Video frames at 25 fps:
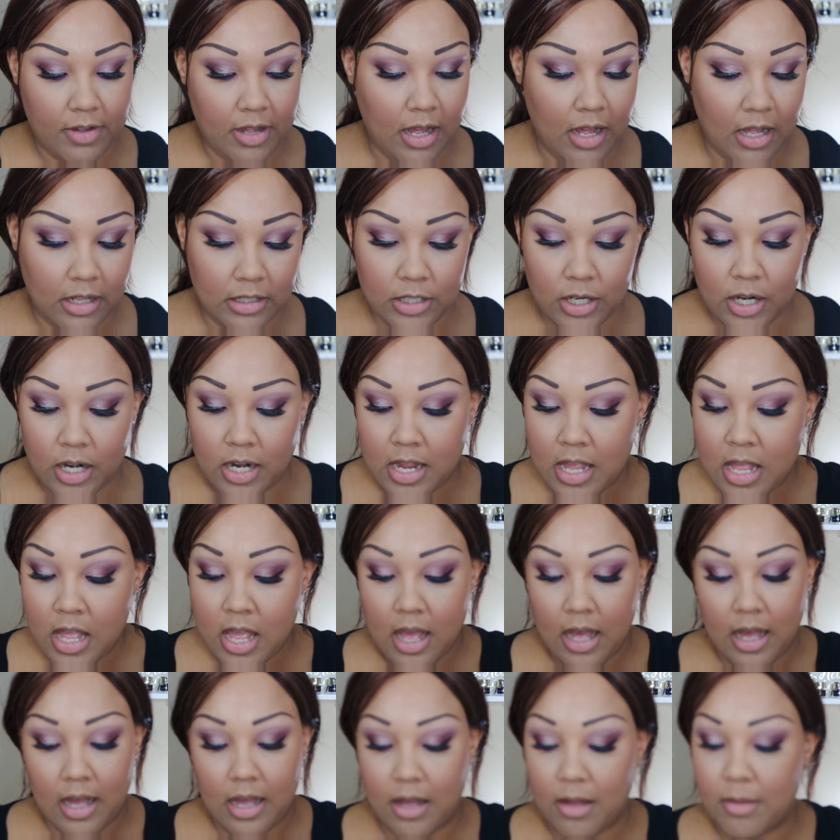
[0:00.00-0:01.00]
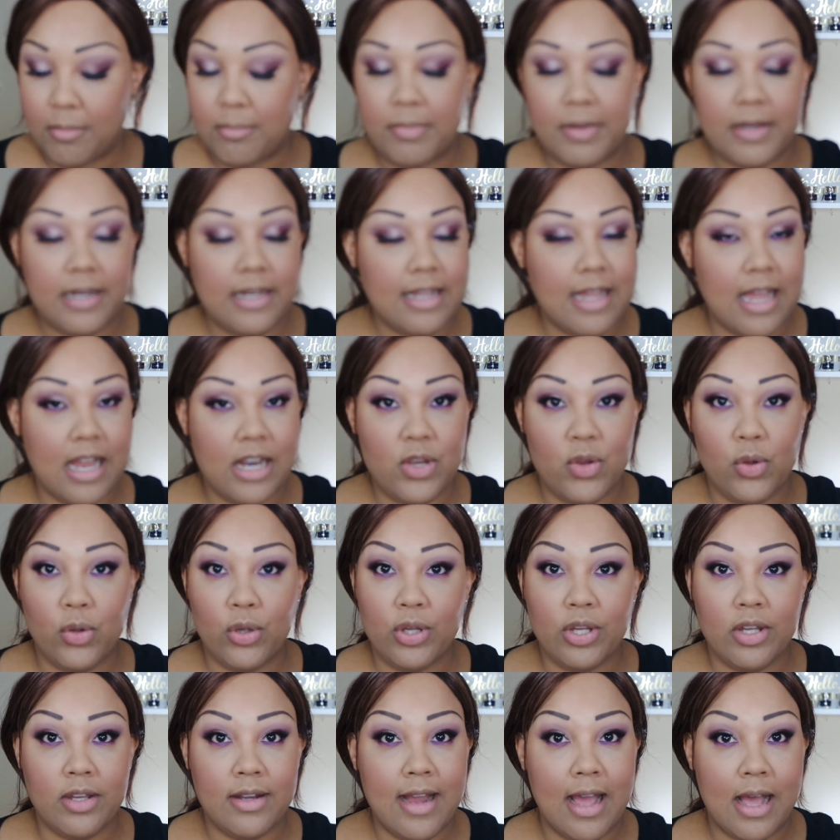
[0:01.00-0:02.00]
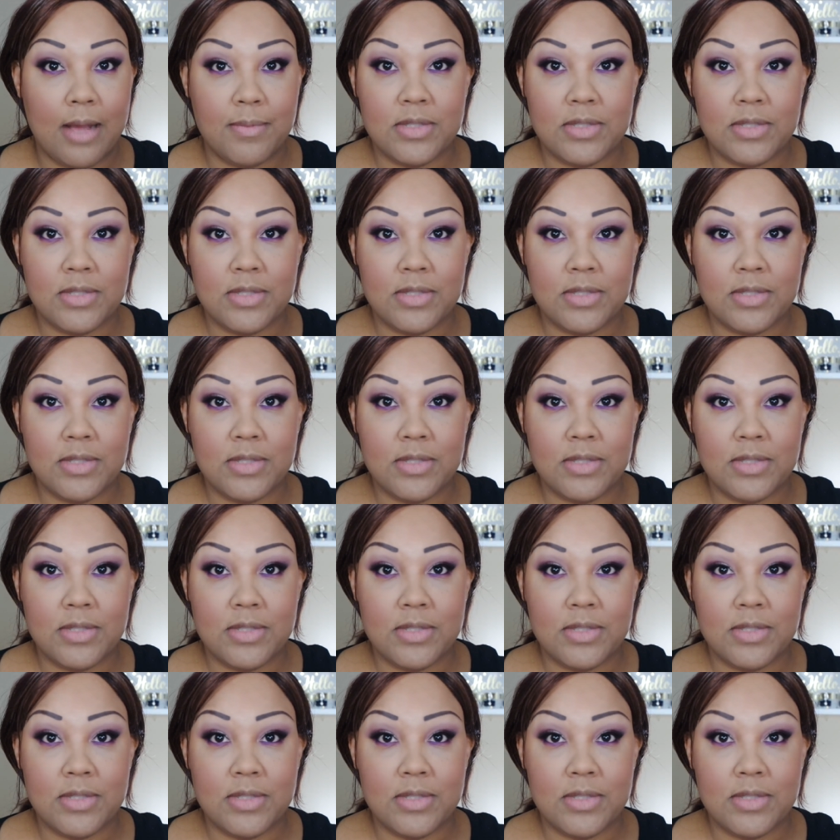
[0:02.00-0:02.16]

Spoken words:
color, but again, you could